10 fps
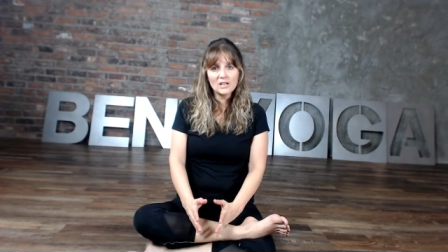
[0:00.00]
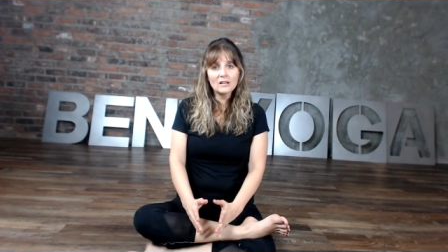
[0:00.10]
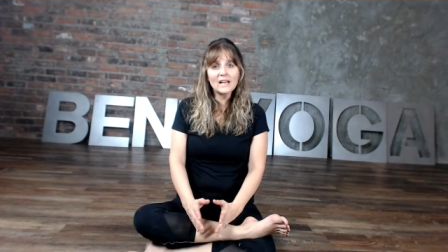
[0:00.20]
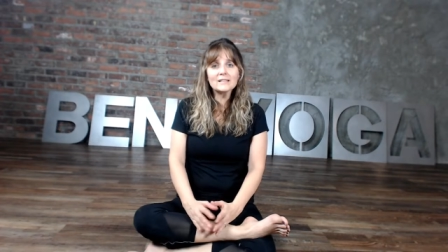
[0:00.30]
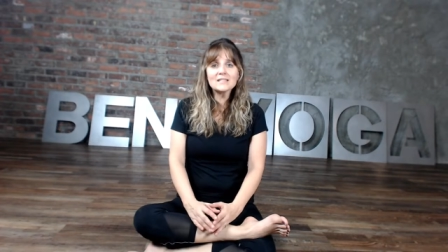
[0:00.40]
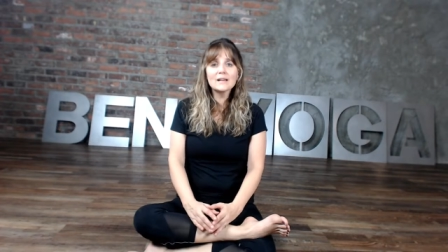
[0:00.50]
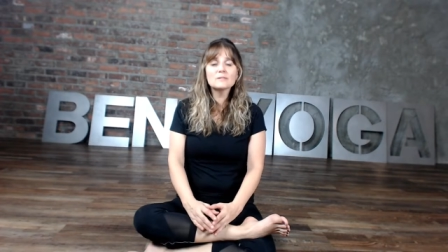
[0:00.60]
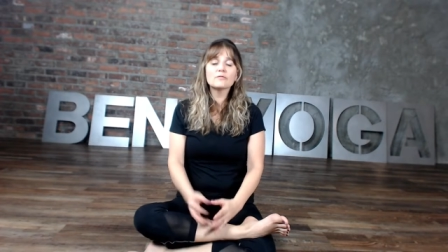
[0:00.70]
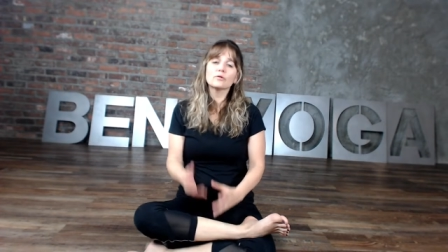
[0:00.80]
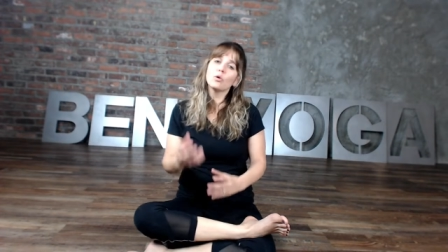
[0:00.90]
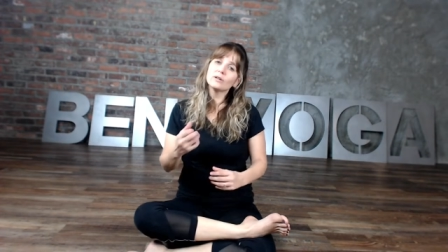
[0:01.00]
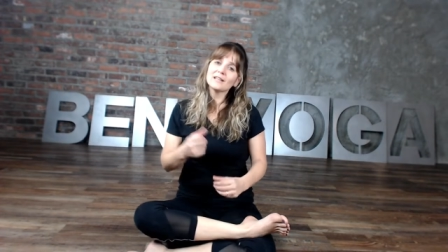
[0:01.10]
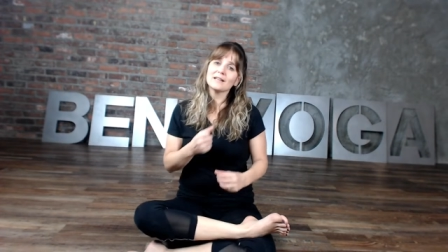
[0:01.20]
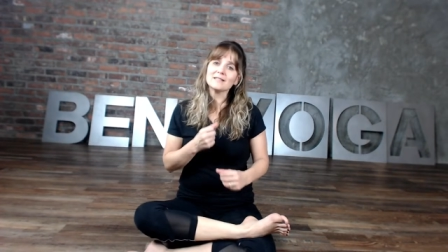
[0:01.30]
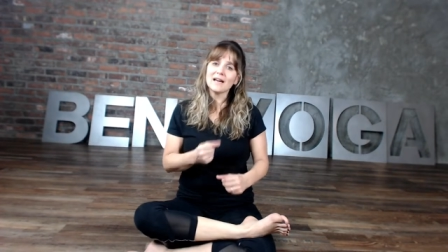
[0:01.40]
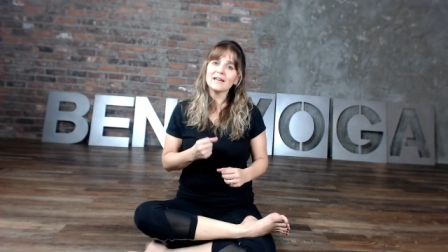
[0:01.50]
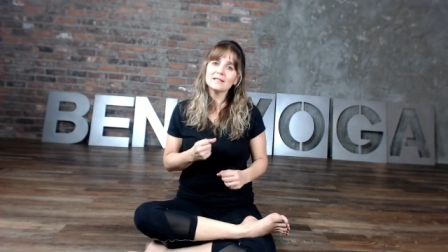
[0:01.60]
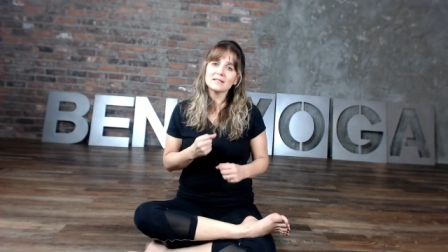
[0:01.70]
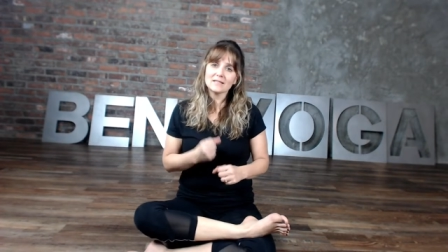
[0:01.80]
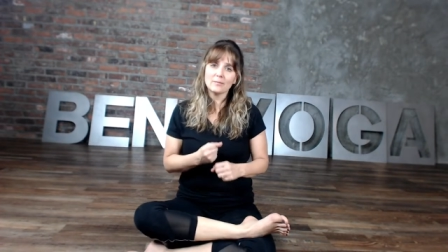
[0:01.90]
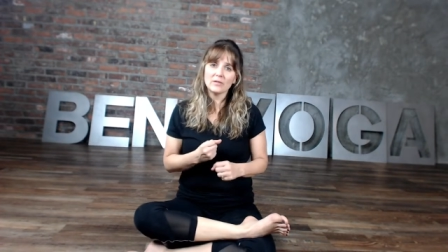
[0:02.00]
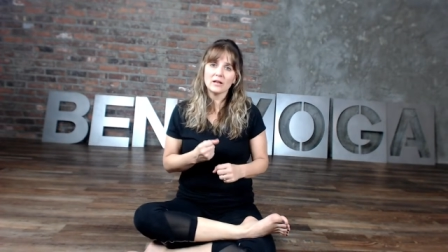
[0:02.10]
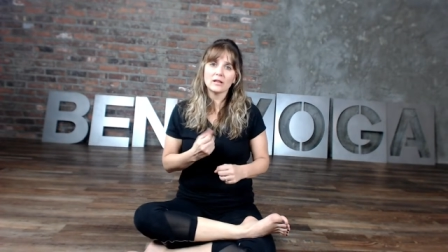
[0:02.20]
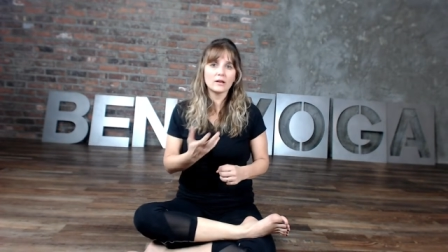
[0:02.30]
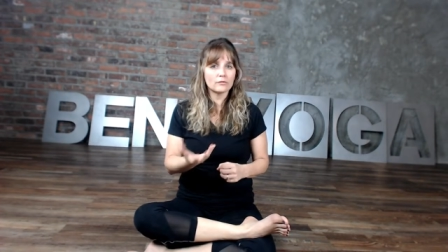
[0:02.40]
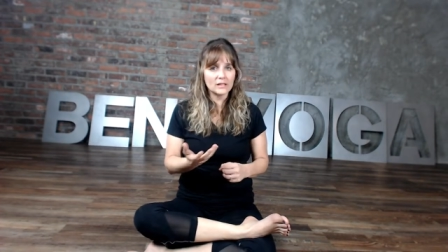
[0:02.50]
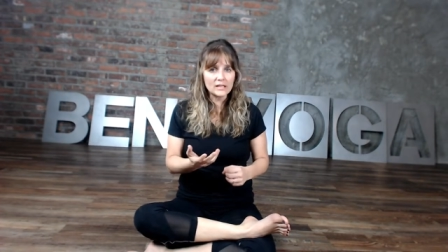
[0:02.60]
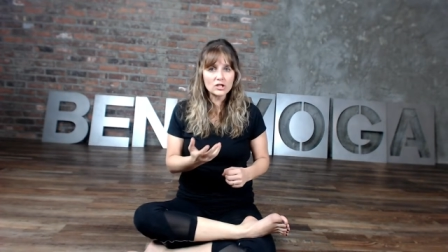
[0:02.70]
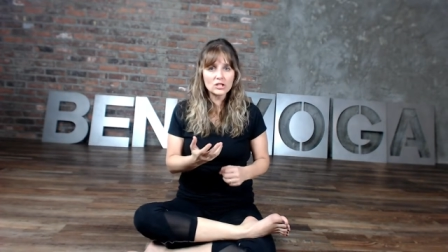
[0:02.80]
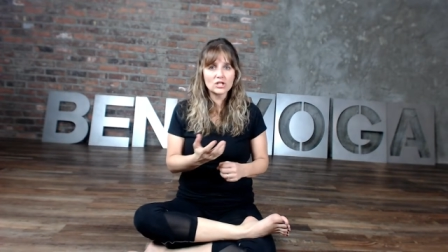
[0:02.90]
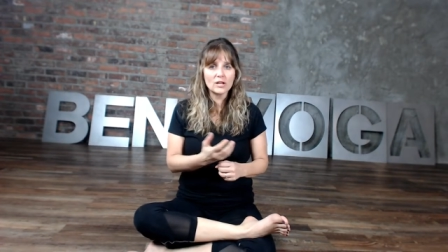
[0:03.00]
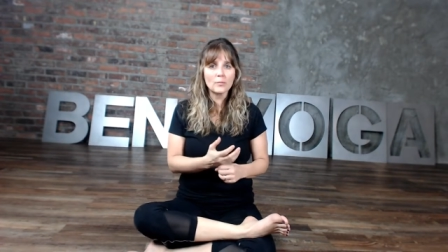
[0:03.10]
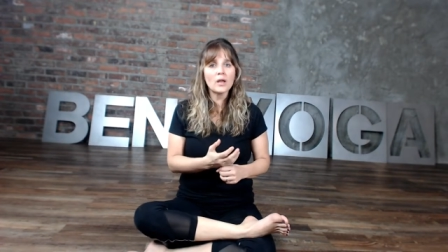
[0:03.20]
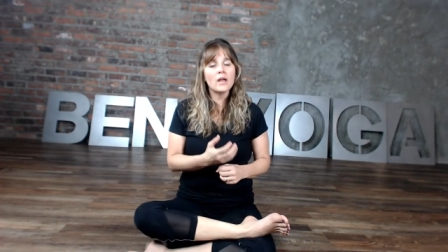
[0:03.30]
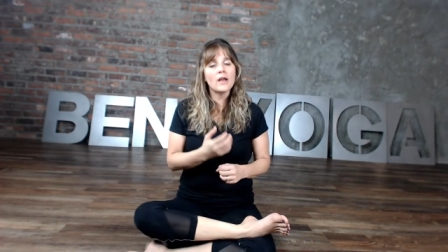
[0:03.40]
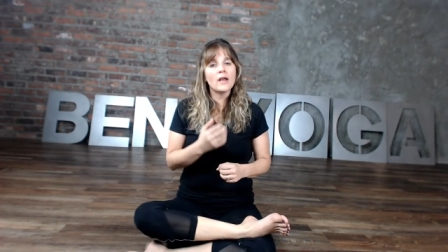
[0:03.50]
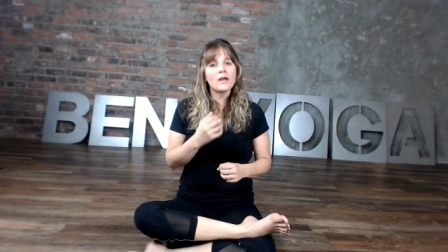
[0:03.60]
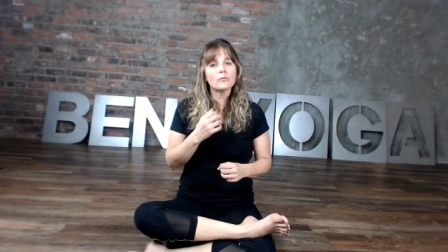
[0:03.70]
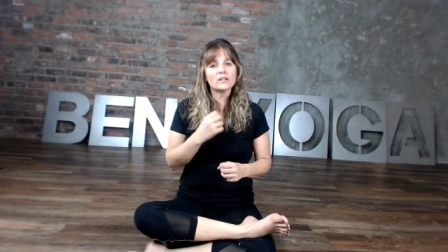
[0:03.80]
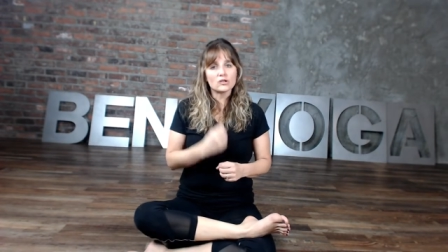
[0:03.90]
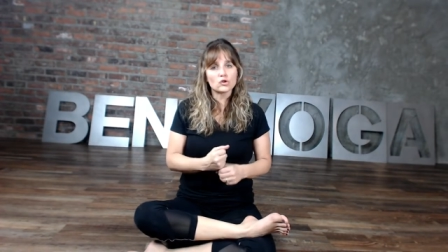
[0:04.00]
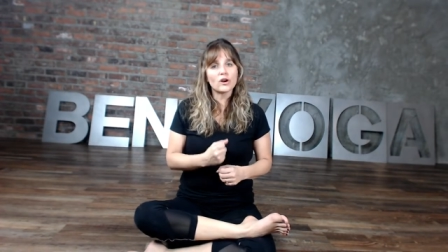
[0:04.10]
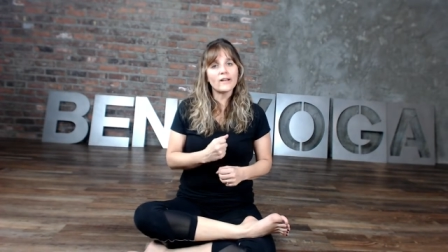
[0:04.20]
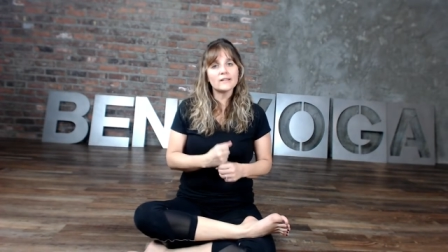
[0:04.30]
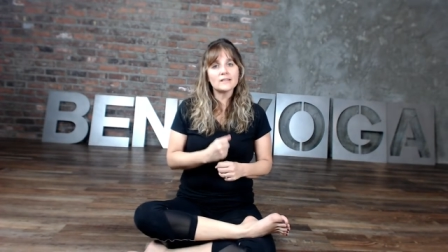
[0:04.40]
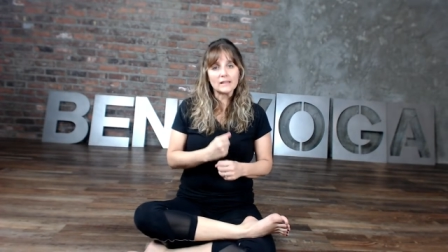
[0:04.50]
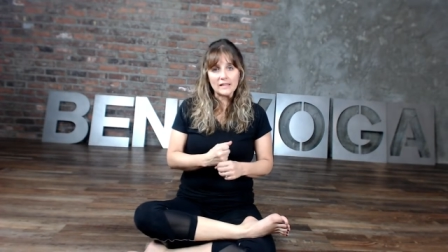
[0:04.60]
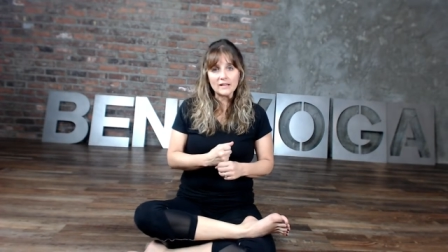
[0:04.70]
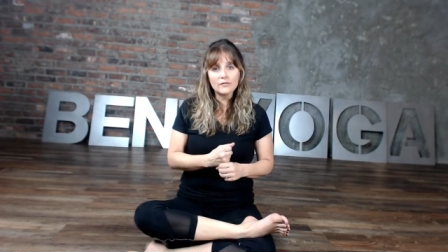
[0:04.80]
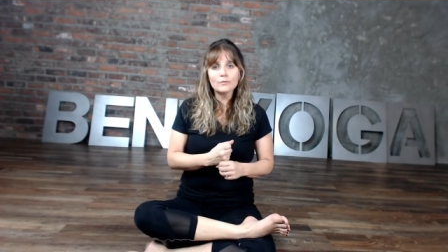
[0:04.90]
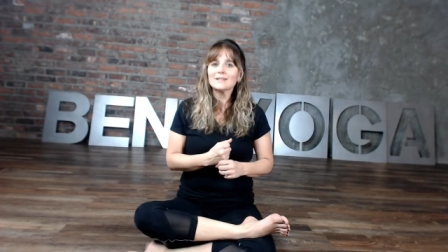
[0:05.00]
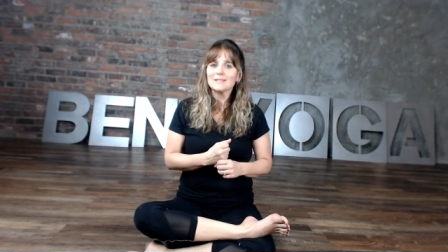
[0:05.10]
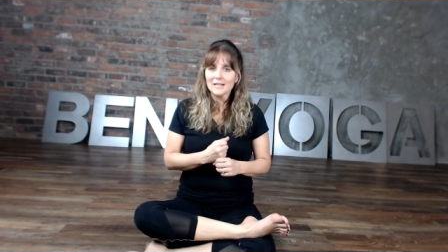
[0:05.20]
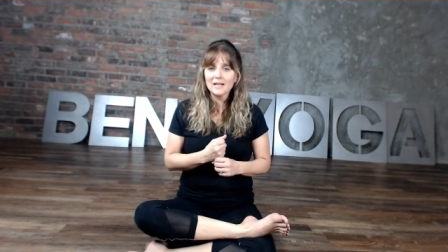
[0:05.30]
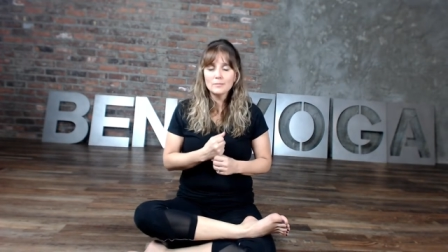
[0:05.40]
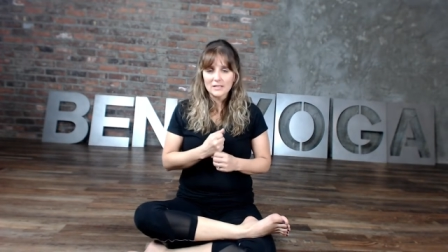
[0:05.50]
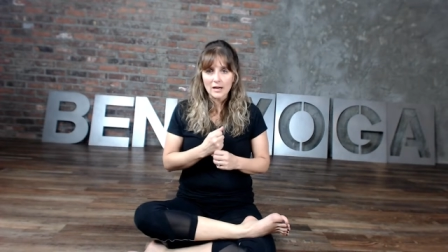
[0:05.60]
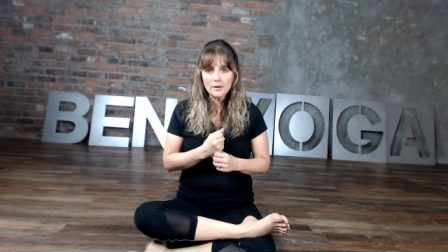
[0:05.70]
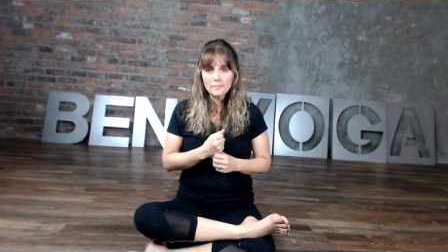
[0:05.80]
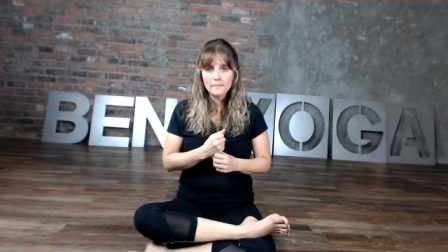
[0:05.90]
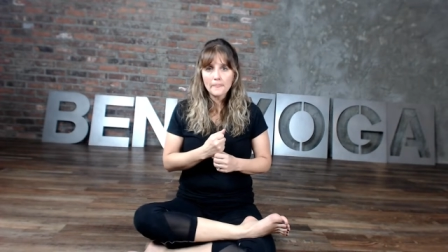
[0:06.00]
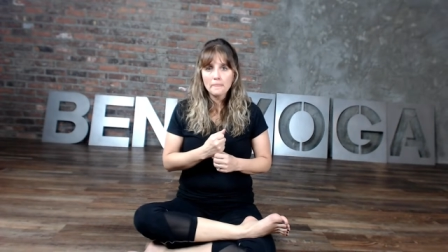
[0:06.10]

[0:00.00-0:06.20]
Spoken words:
A lot of times, if we're holding on tight to something like a relationship, when it's trying to leave, when its time is up,